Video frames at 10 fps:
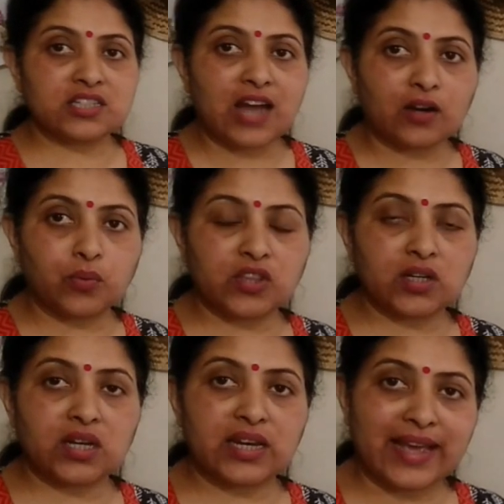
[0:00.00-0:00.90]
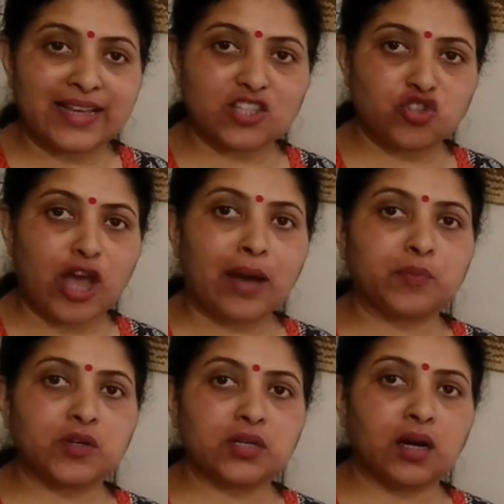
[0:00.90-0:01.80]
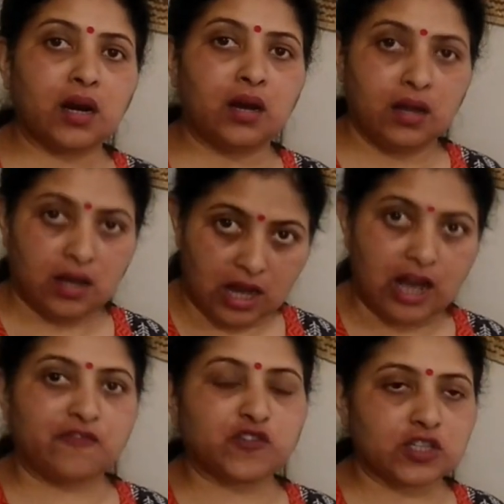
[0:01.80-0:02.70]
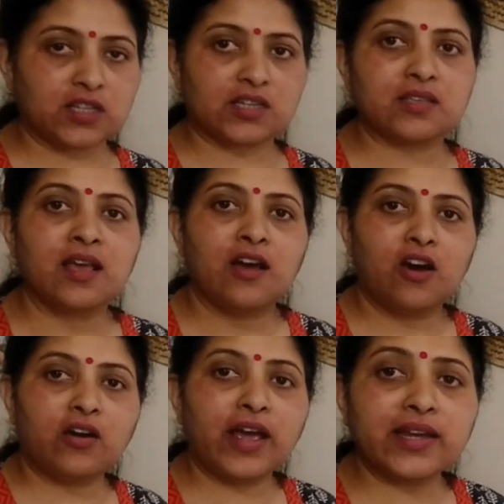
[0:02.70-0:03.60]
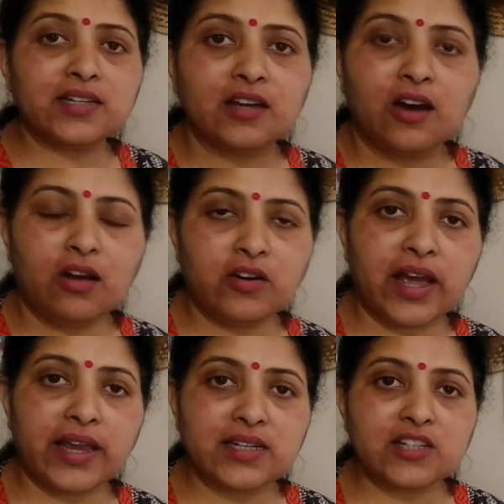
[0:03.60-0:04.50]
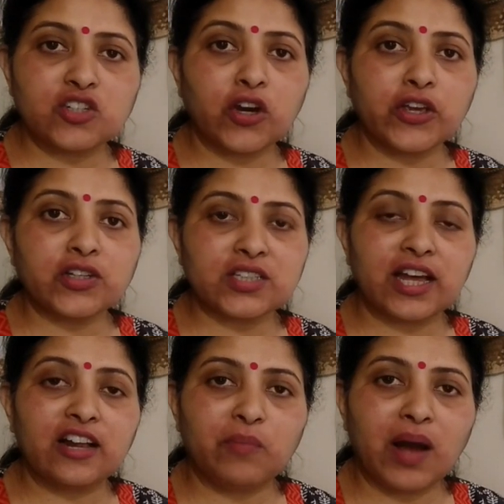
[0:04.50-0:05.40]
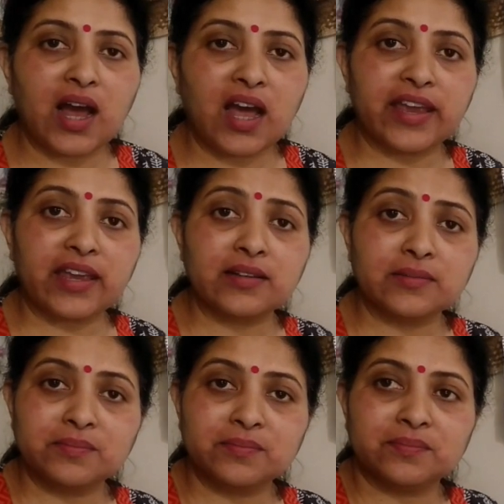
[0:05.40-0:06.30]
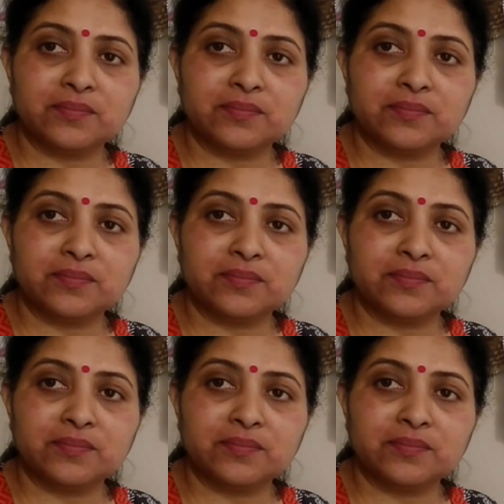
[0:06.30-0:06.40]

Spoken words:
start with the next chapter after this. All right, enjoy yourself. Bye.